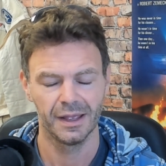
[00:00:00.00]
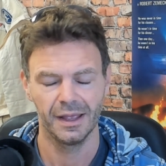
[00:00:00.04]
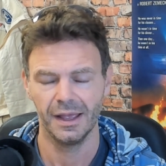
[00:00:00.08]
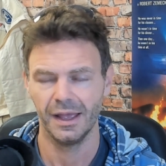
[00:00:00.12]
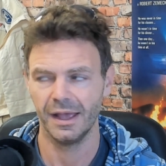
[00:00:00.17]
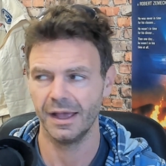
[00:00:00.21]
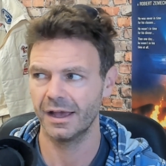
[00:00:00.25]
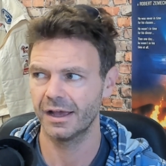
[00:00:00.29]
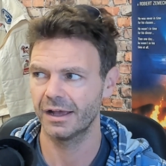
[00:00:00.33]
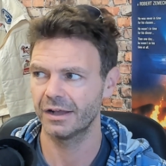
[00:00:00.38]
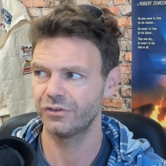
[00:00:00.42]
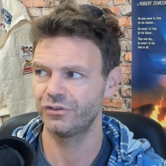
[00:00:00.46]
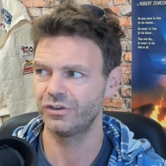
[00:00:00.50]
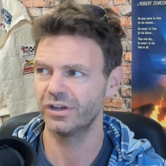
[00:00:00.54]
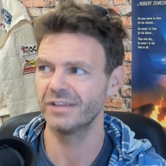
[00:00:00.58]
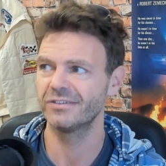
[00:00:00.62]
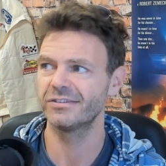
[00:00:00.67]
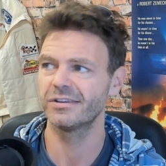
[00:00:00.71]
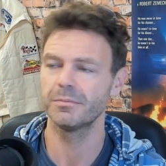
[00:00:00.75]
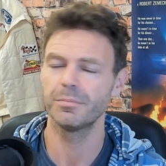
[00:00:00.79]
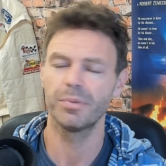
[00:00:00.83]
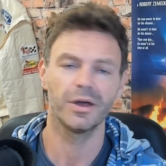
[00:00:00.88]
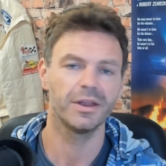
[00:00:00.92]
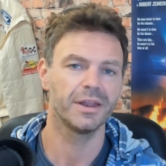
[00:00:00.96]
Uh,
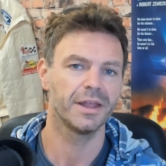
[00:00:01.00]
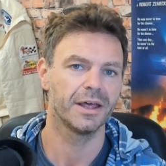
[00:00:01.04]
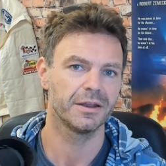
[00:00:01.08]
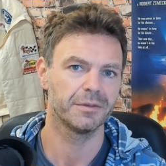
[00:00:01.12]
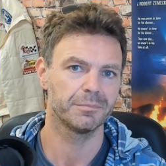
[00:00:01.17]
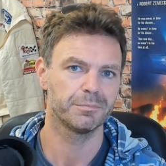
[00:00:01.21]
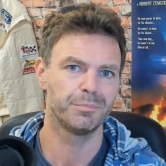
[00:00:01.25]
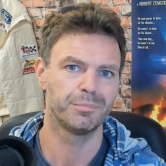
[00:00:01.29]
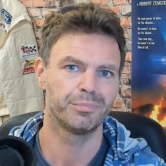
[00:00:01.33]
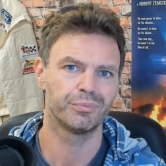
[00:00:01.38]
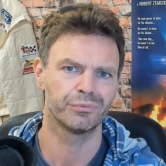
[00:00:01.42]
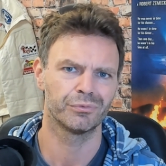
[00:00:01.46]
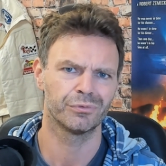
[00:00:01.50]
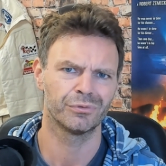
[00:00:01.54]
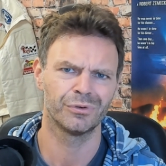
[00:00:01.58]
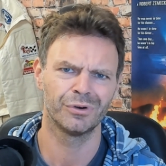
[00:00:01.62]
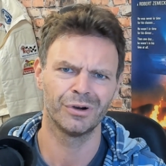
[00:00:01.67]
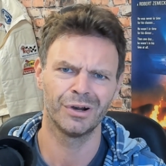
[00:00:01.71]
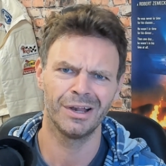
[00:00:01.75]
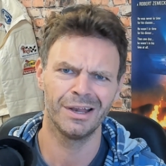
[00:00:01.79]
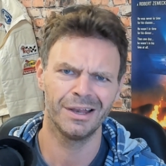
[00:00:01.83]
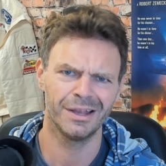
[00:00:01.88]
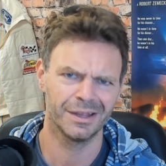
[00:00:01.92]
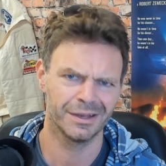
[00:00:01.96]
Jenson Button had a
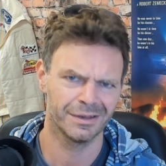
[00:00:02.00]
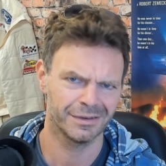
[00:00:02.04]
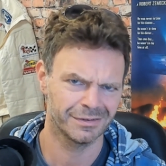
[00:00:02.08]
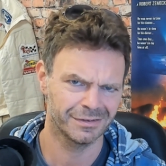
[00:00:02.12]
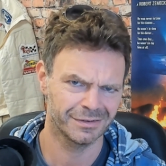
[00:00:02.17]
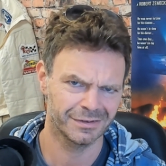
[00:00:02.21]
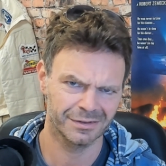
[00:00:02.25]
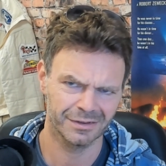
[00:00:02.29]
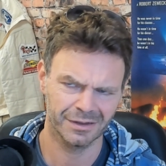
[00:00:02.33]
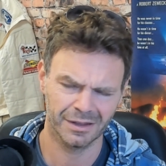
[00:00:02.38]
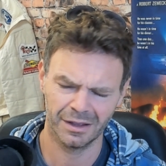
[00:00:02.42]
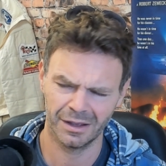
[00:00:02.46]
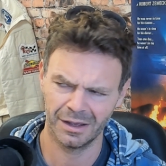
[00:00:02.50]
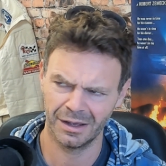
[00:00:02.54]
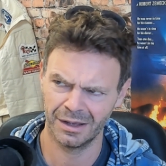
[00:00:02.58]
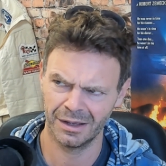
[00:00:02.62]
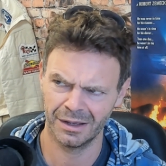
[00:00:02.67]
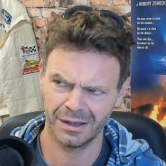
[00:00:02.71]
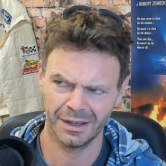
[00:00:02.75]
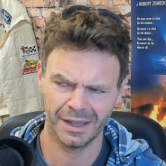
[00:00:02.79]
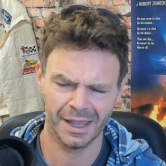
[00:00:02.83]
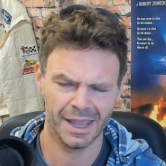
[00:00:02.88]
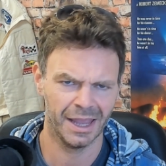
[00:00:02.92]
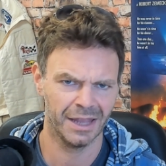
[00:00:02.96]
brilliant
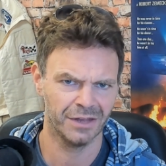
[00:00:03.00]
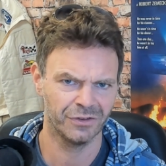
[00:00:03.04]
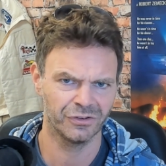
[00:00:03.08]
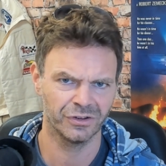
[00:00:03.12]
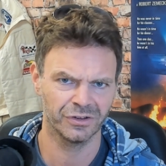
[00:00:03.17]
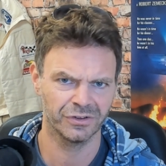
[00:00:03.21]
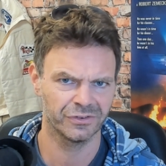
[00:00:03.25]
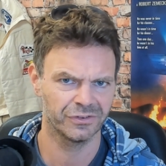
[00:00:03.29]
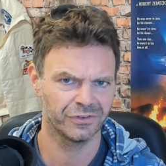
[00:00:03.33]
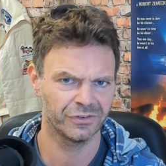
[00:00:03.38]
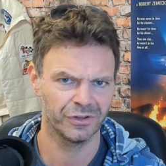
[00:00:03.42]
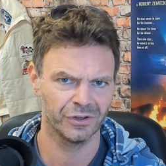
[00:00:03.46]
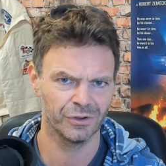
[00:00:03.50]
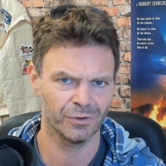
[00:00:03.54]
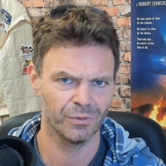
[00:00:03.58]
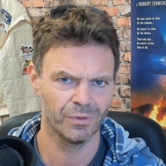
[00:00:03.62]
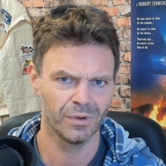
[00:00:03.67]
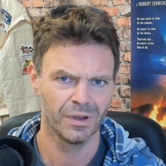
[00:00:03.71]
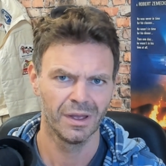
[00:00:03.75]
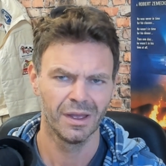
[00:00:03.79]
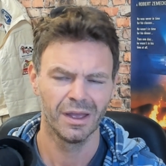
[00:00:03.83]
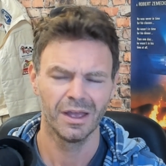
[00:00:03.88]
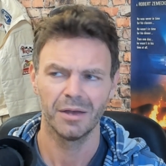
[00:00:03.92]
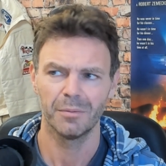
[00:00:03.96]
uh, agent too.
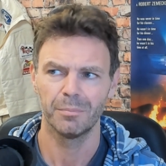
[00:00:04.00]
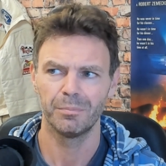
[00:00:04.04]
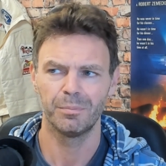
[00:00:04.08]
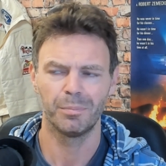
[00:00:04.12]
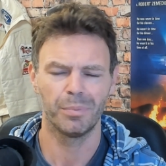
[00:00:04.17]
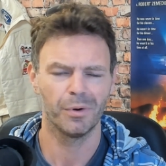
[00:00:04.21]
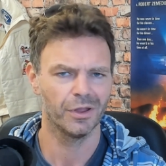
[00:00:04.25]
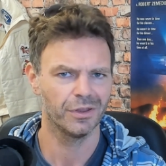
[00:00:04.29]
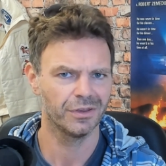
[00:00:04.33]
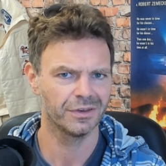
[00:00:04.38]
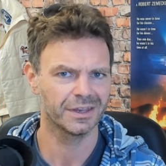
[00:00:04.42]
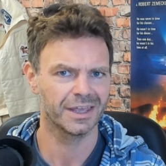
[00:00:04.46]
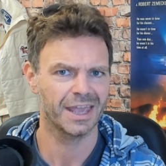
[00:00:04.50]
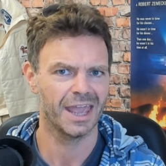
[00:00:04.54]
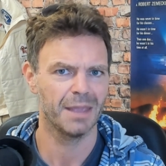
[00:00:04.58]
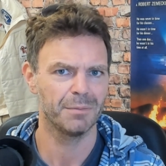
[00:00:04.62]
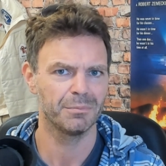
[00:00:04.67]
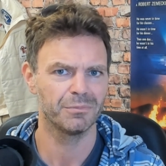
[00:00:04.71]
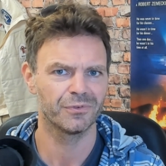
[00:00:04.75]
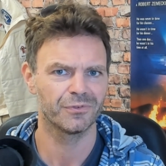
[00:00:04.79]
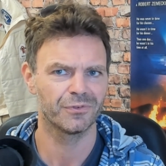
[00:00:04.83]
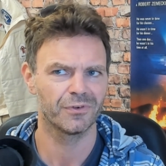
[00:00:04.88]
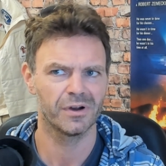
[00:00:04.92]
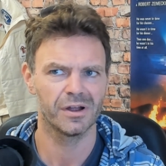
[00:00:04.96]
Button came
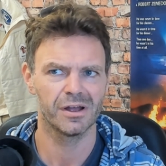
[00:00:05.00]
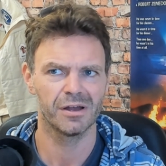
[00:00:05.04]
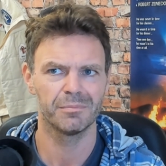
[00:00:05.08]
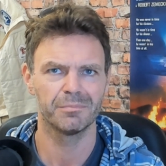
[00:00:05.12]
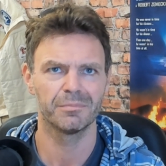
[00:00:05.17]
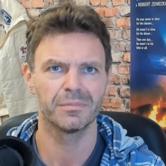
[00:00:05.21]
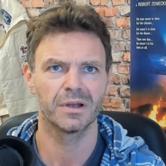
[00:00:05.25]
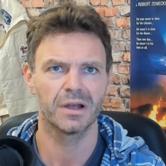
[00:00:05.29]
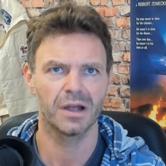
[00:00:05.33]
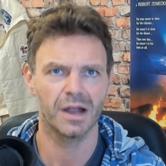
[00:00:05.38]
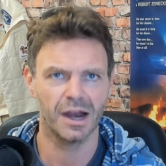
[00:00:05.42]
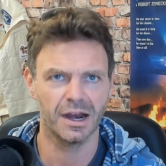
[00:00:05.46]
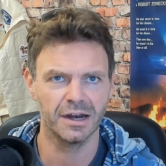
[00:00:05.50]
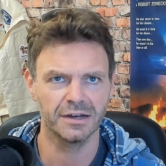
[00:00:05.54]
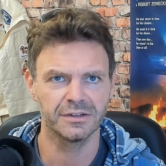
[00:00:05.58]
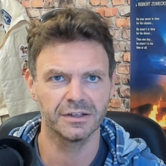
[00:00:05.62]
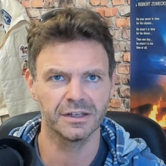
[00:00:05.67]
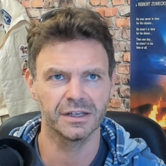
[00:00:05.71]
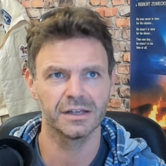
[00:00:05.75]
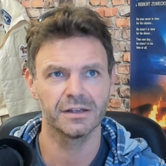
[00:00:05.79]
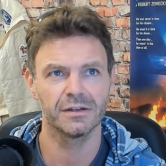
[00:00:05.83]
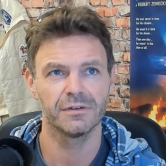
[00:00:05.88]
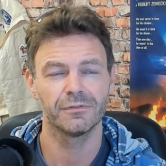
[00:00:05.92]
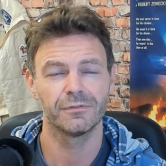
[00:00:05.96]
from
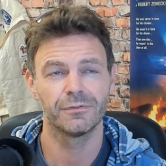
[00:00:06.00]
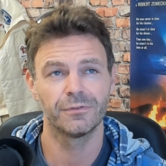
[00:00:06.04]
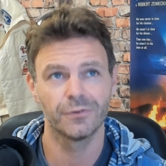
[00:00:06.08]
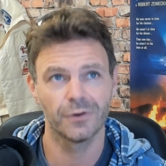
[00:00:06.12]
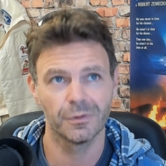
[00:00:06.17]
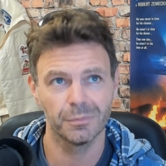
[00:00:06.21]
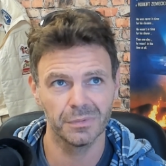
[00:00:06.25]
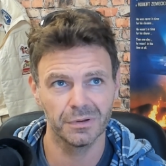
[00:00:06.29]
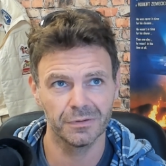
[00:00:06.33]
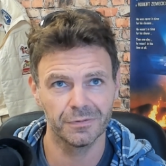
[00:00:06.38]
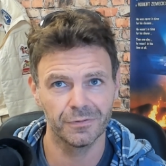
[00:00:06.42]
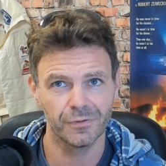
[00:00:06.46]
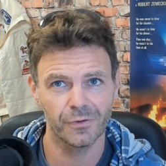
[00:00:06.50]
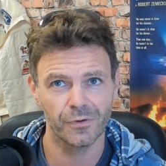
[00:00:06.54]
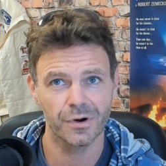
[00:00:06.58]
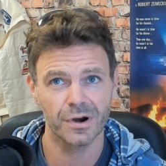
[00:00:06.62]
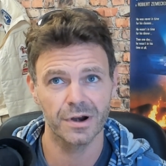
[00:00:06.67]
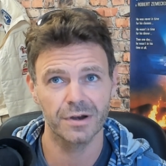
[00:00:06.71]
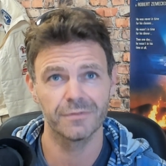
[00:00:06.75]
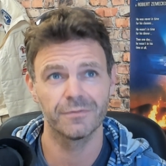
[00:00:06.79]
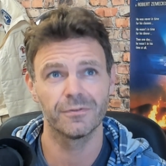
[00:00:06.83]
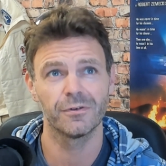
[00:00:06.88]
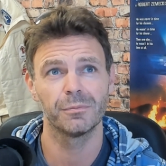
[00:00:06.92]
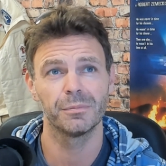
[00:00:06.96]
karting, Formula
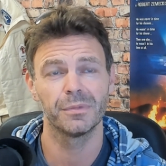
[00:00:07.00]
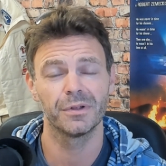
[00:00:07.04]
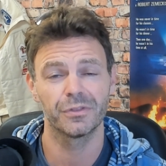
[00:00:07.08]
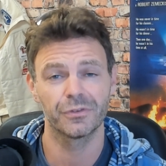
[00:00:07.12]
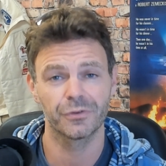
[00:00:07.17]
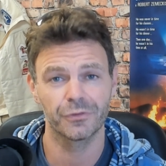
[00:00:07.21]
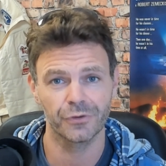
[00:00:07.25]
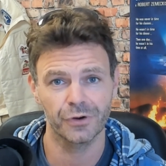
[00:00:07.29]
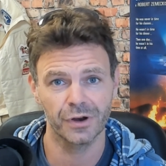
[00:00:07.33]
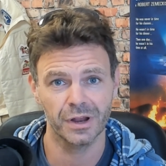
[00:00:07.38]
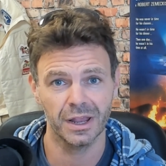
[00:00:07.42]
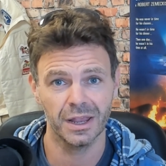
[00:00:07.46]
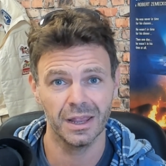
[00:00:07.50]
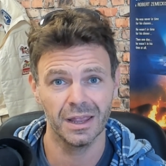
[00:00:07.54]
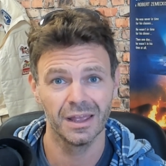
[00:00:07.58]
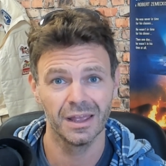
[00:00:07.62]
Ford, Formula 3